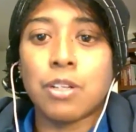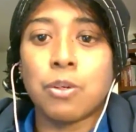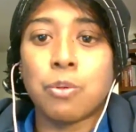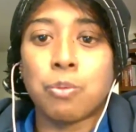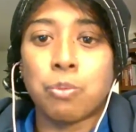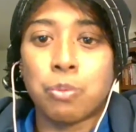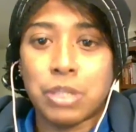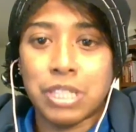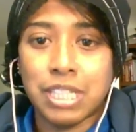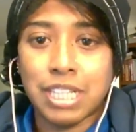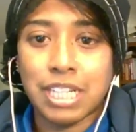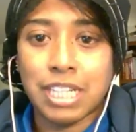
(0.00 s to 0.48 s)

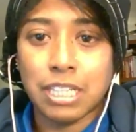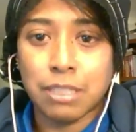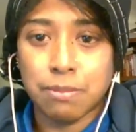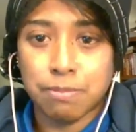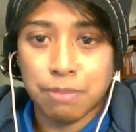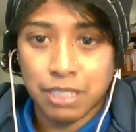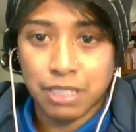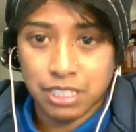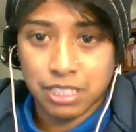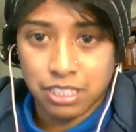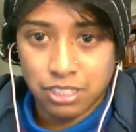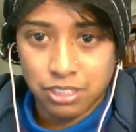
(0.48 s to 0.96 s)
We
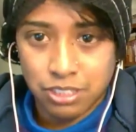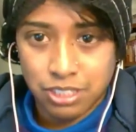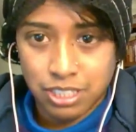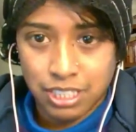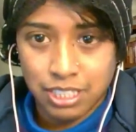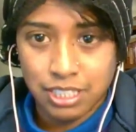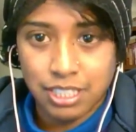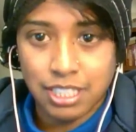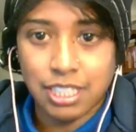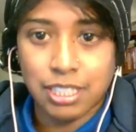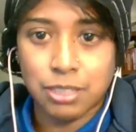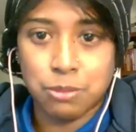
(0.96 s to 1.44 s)
expect you to
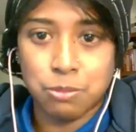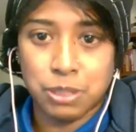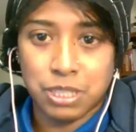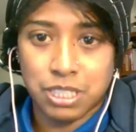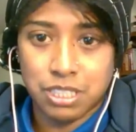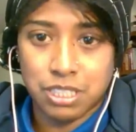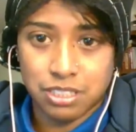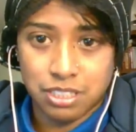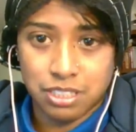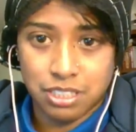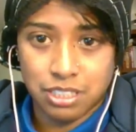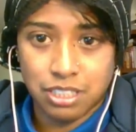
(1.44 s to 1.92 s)
engage with
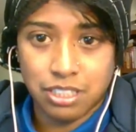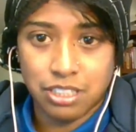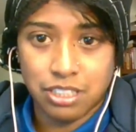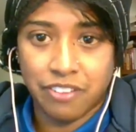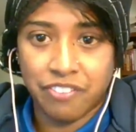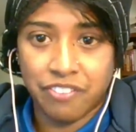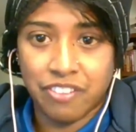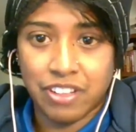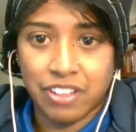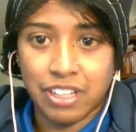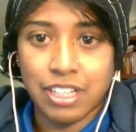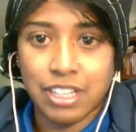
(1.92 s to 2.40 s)
us in good
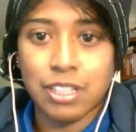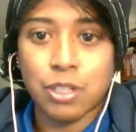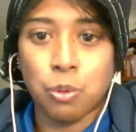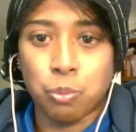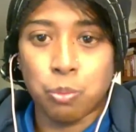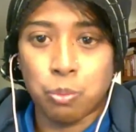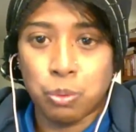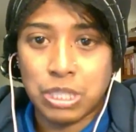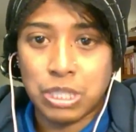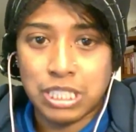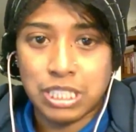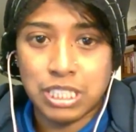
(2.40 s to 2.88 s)
faith.
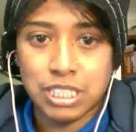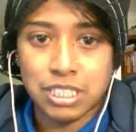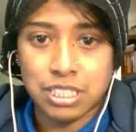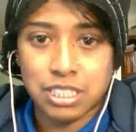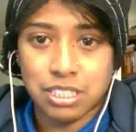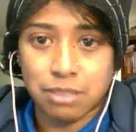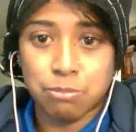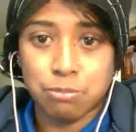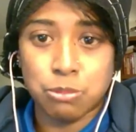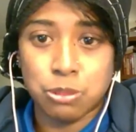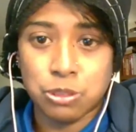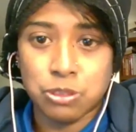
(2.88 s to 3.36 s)
We need
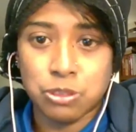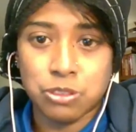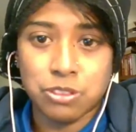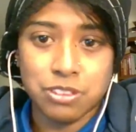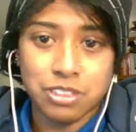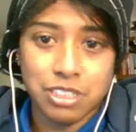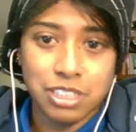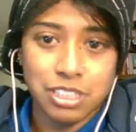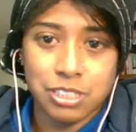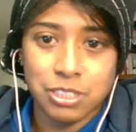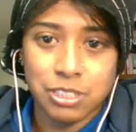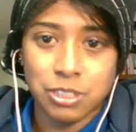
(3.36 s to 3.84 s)
some rules.
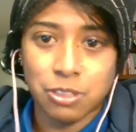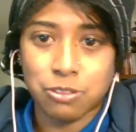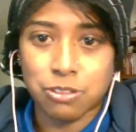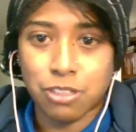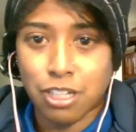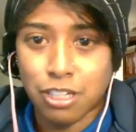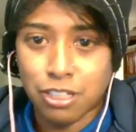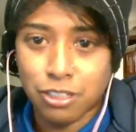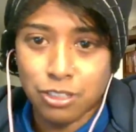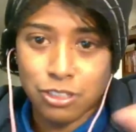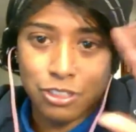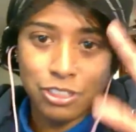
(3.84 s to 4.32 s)
It's no
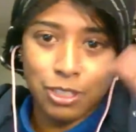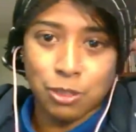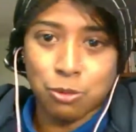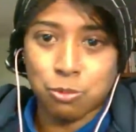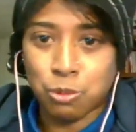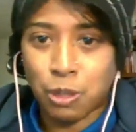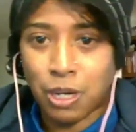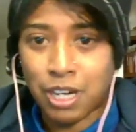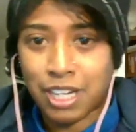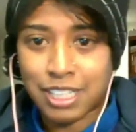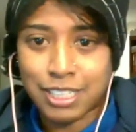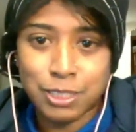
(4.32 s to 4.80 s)
longer the
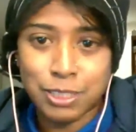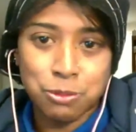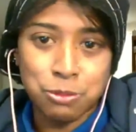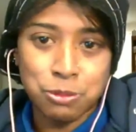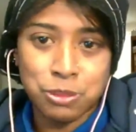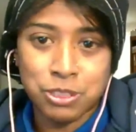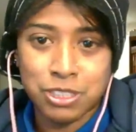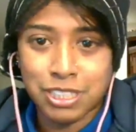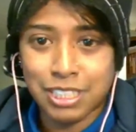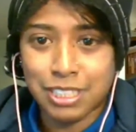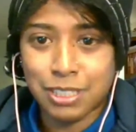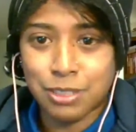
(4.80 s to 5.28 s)
wild,
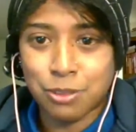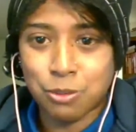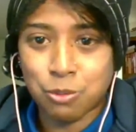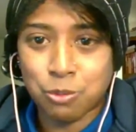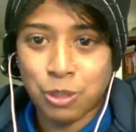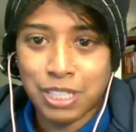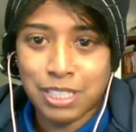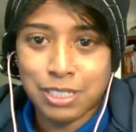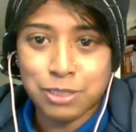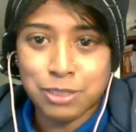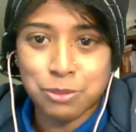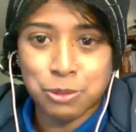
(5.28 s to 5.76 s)
woolly,
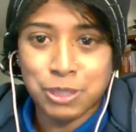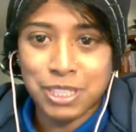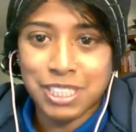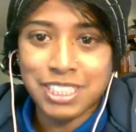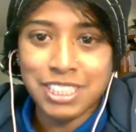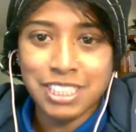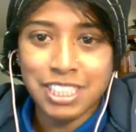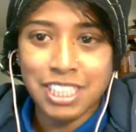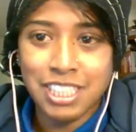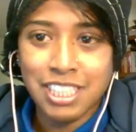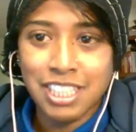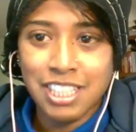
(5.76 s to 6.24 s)
wild
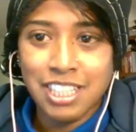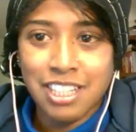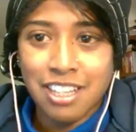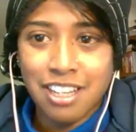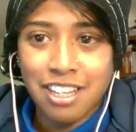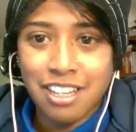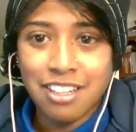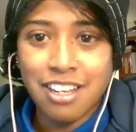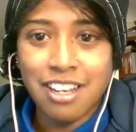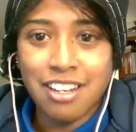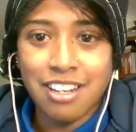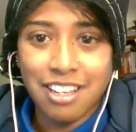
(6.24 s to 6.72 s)
west,
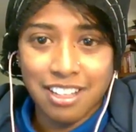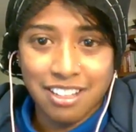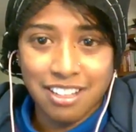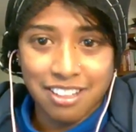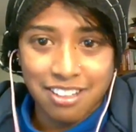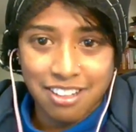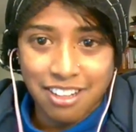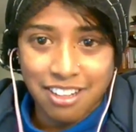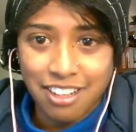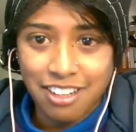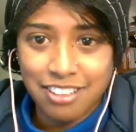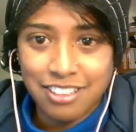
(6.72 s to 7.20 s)
and I like
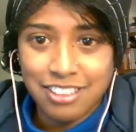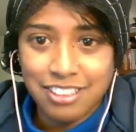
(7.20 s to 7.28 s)
that.